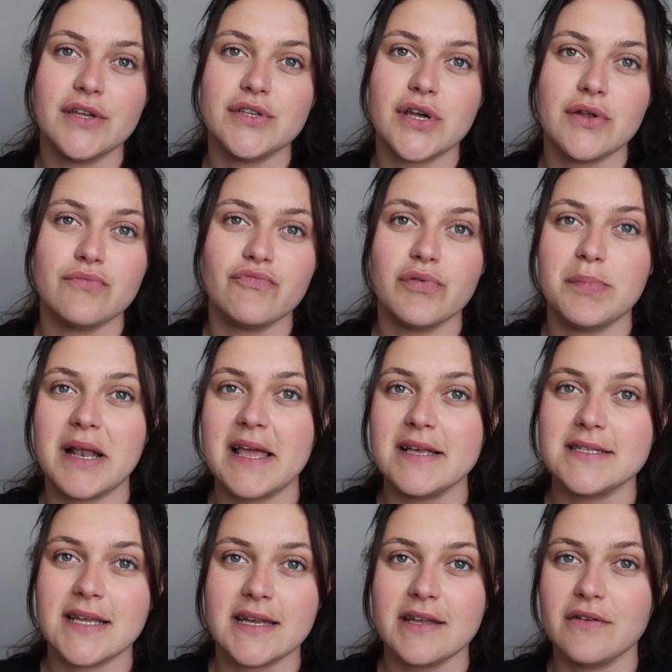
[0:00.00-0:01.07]
You don't
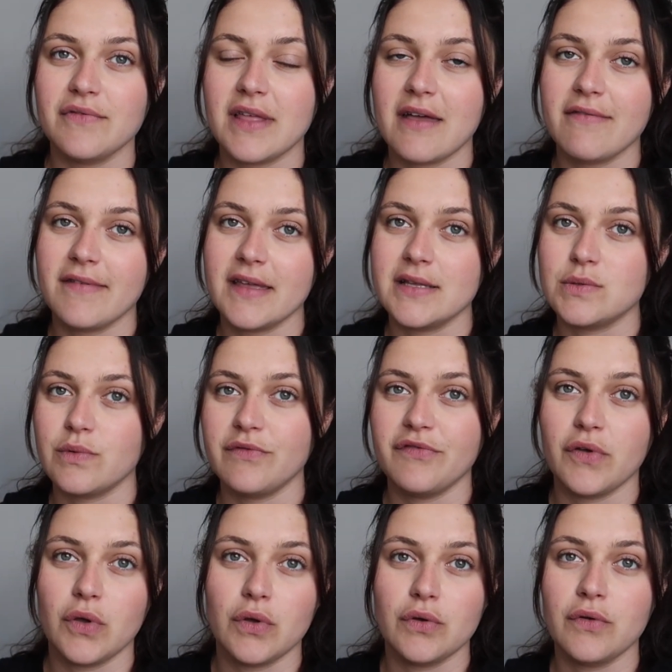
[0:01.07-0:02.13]
replace any of their feeds with
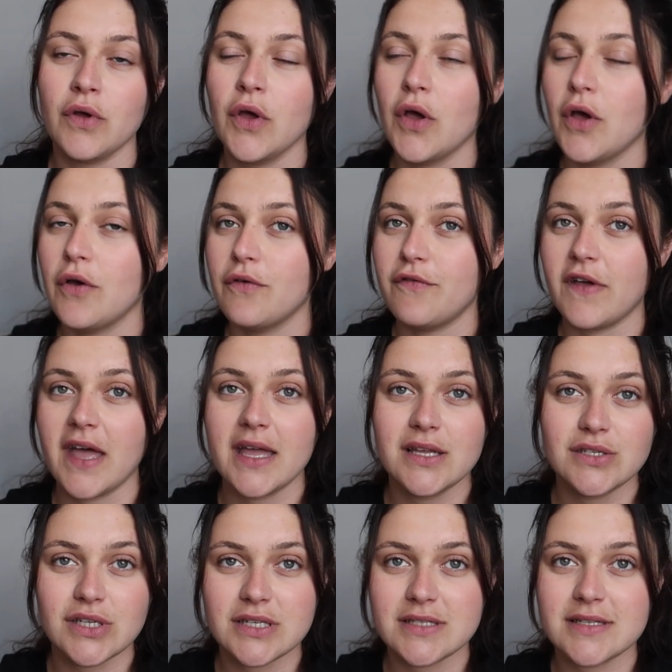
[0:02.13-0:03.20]
food for
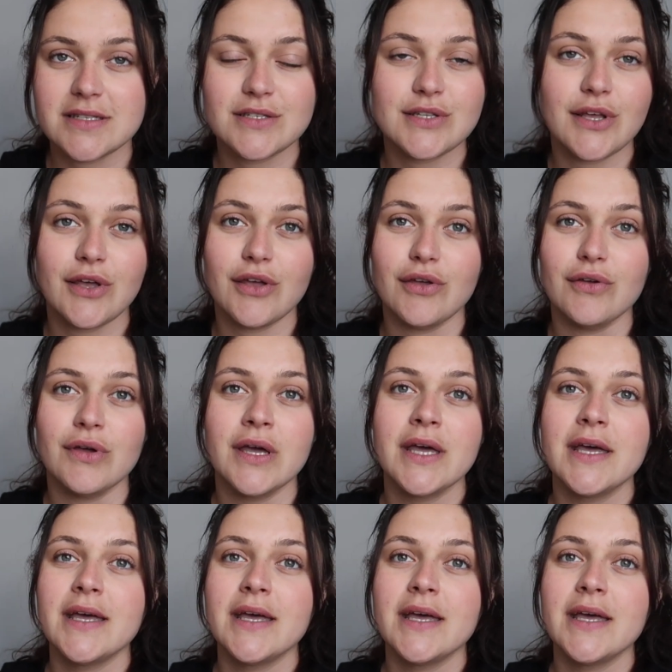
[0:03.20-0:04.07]
ages. So